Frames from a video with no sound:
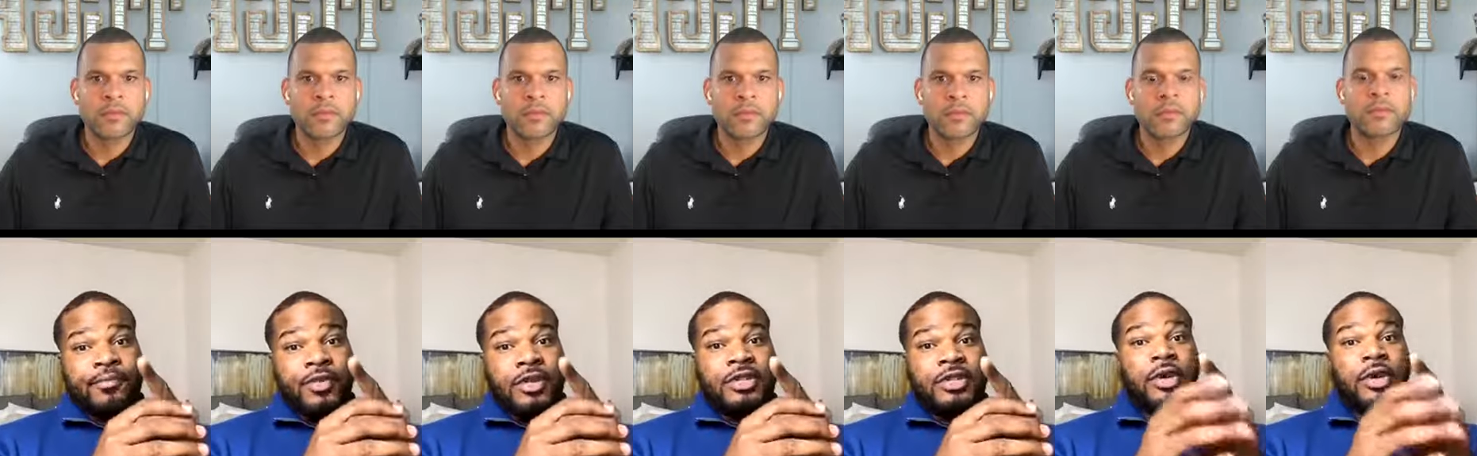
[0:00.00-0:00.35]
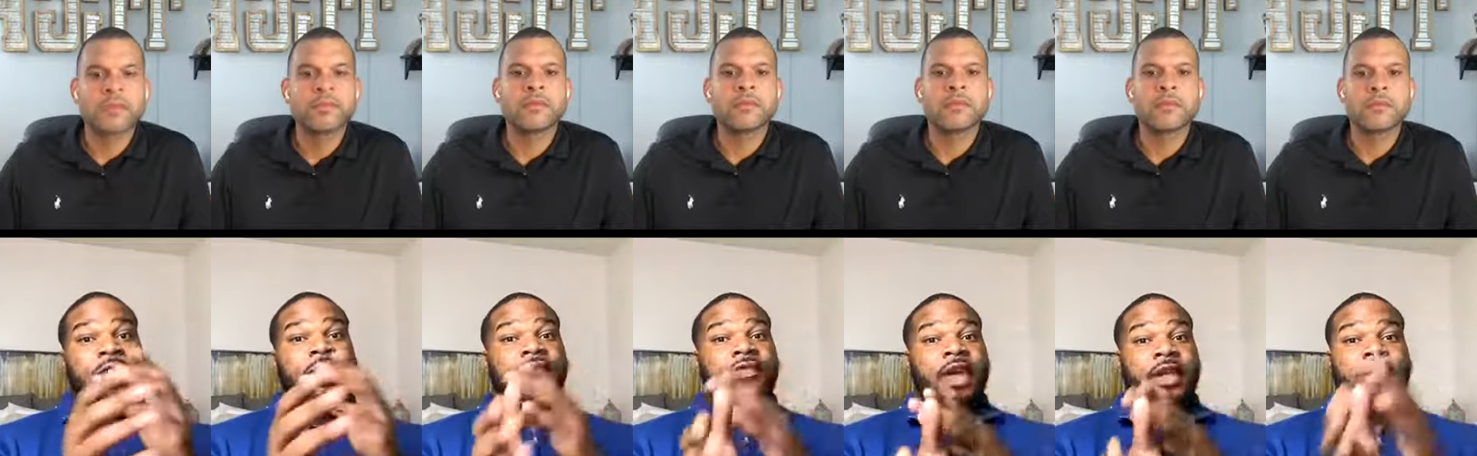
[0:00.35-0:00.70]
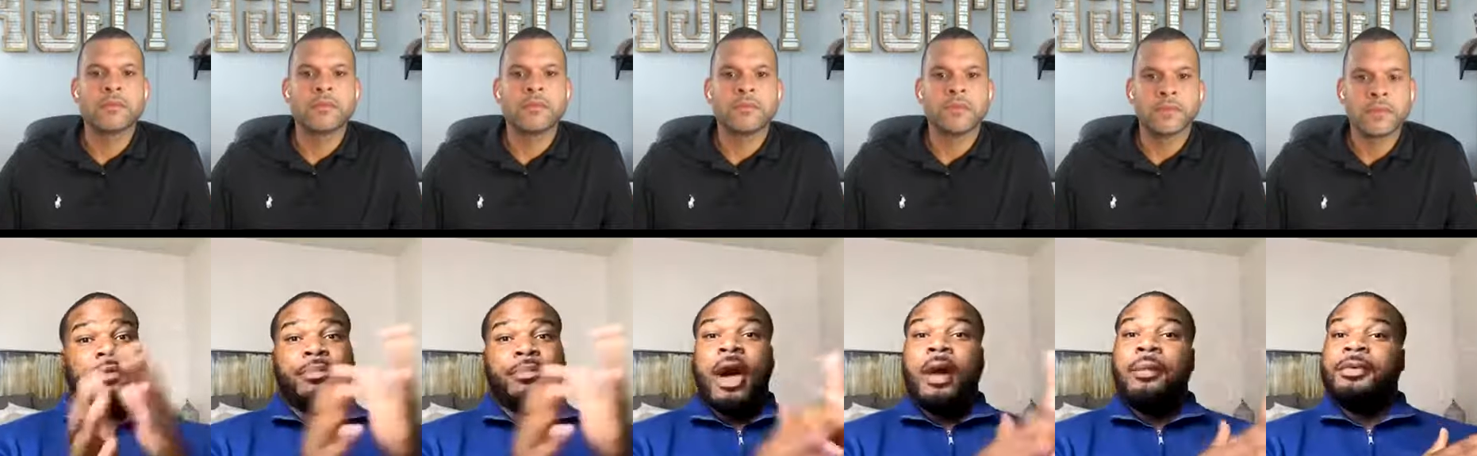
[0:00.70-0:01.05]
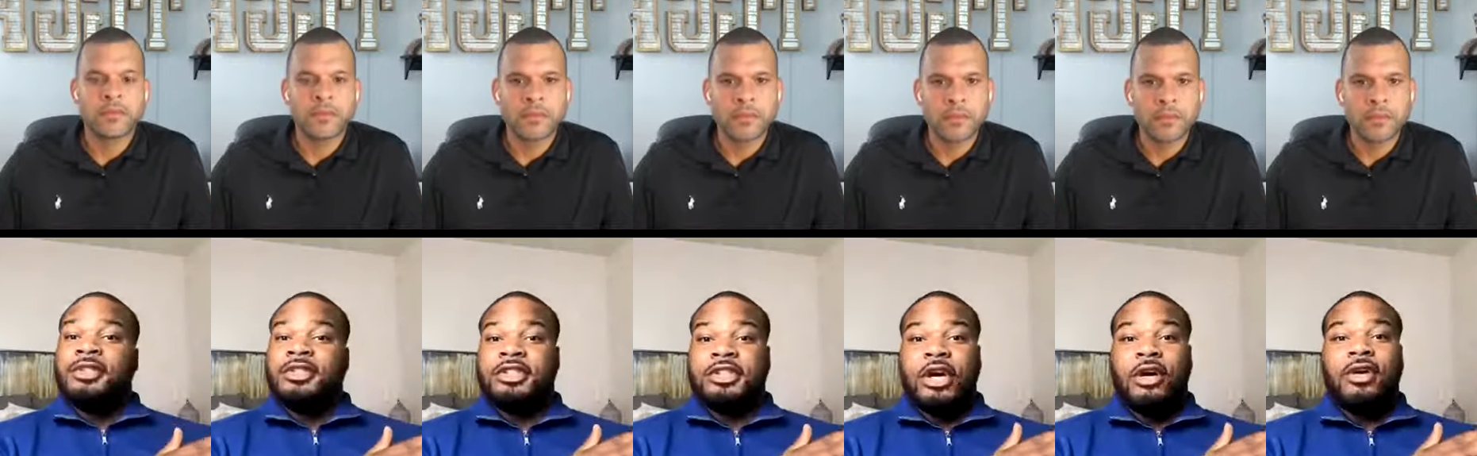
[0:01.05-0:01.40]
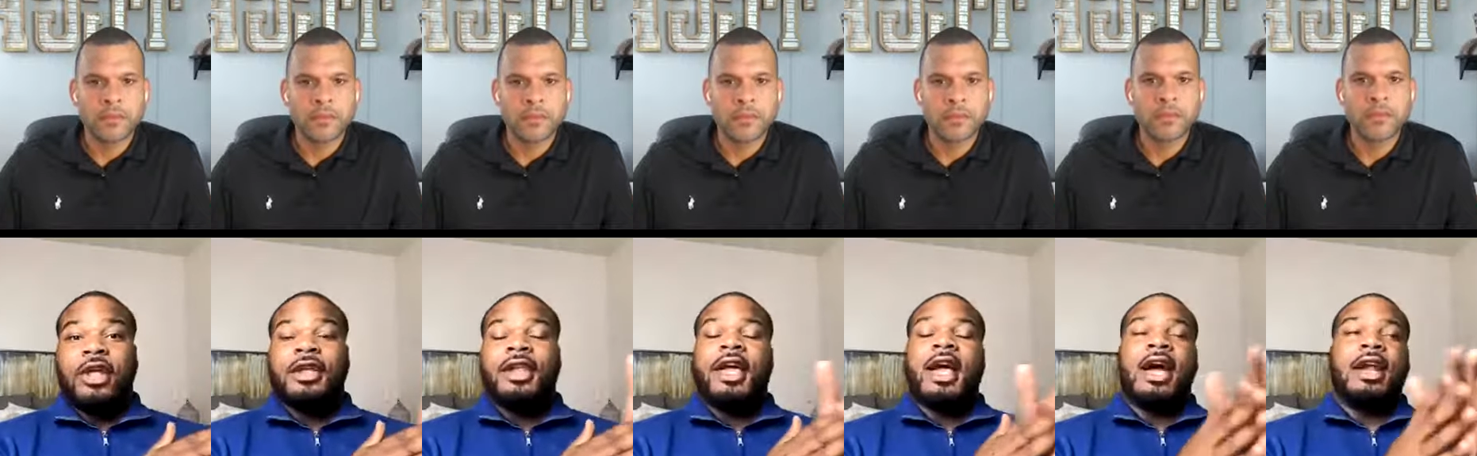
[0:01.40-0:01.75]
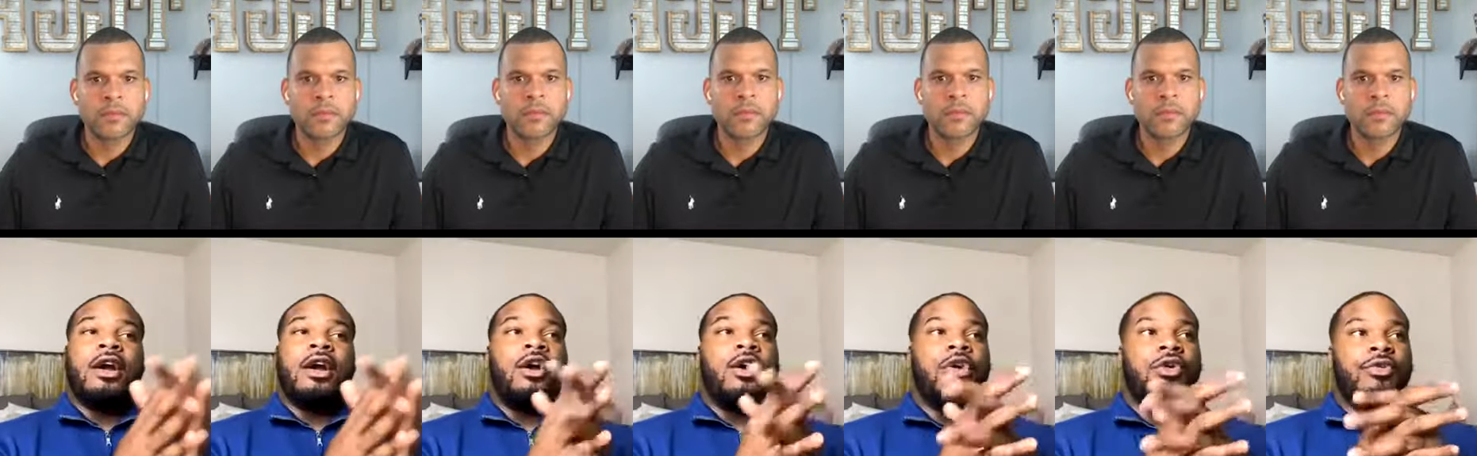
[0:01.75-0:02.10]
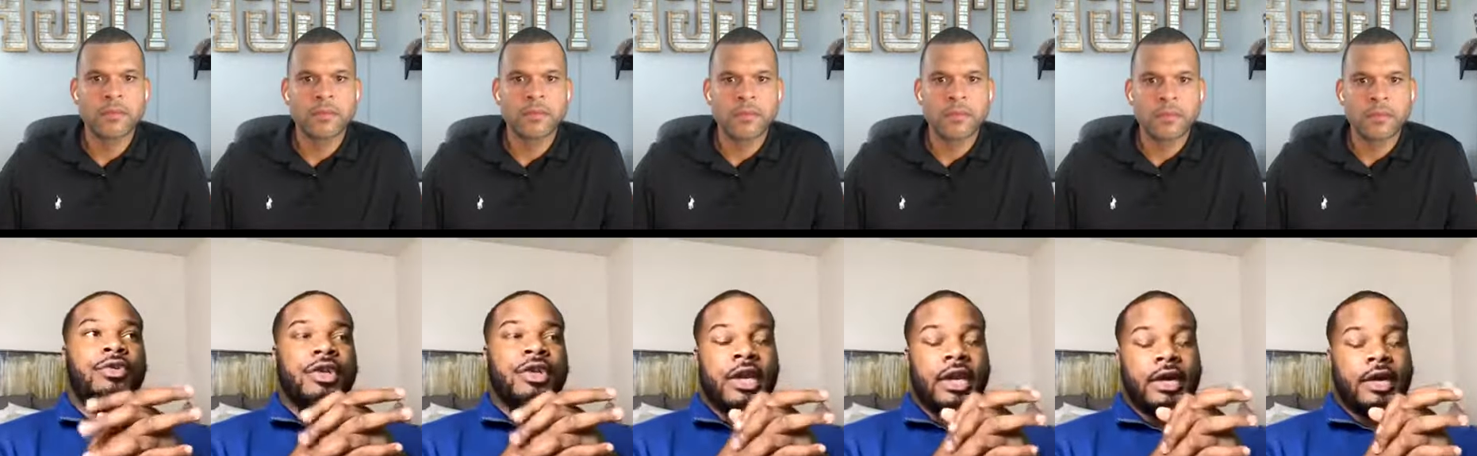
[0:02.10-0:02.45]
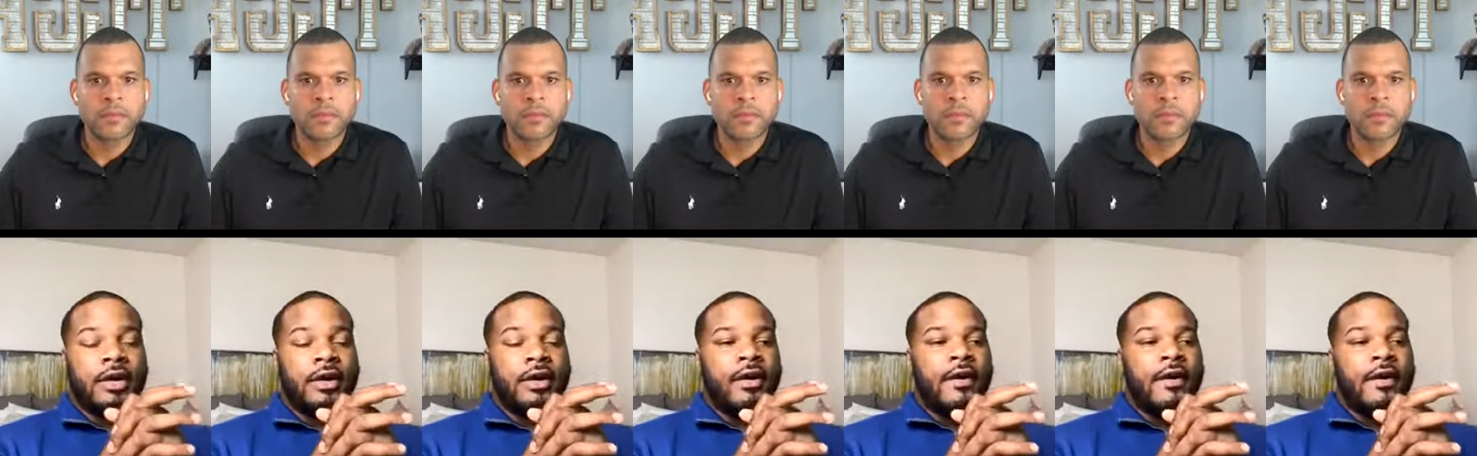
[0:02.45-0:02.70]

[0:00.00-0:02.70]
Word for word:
Speaker 1: so mm-hmm. they got a whole year.